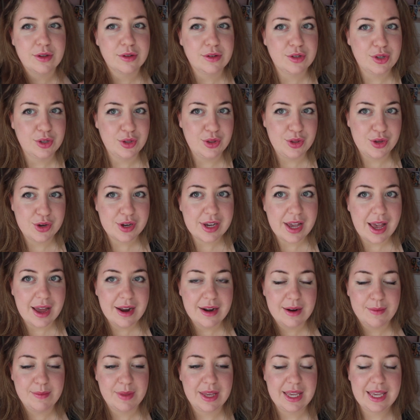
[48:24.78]
to look at.
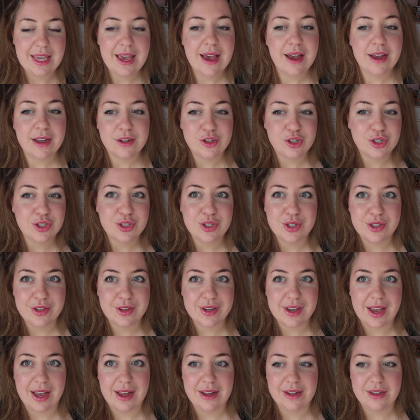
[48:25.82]
And I'm like, "Yeah, just to
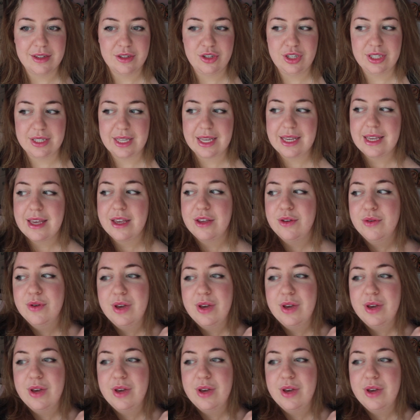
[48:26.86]
look at." And she's like, "Yeah, you